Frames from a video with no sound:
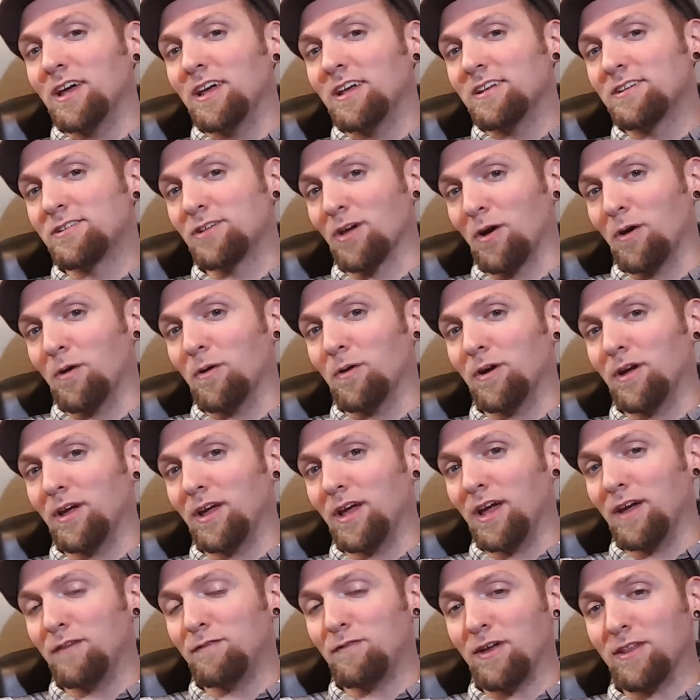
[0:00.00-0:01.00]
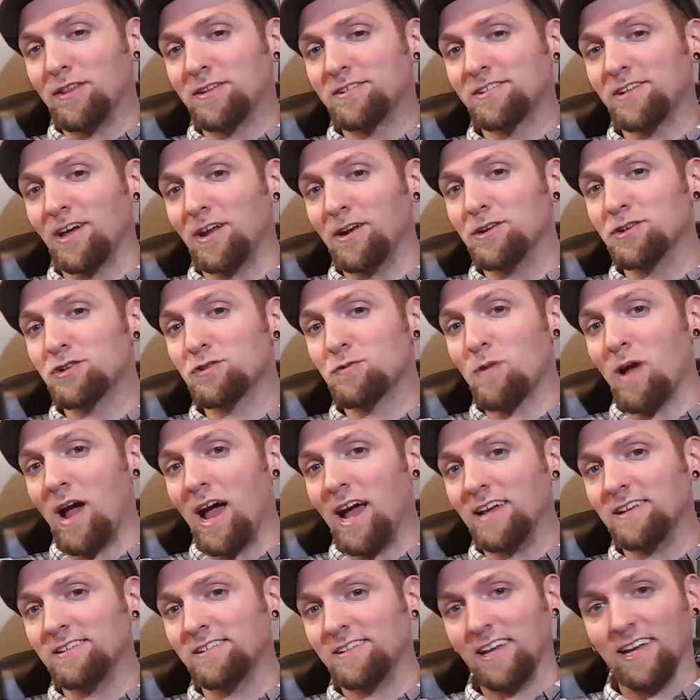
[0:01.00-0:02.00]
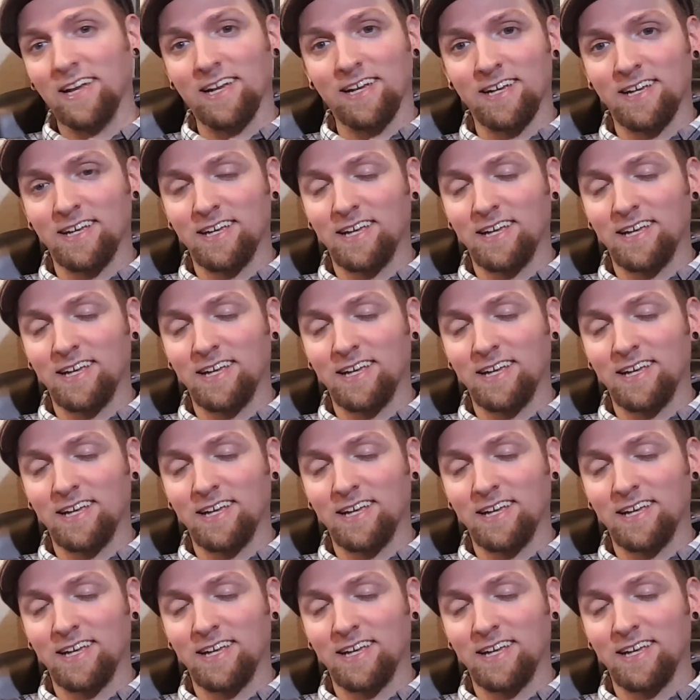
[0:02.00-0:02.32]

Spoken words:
So if the sun is rising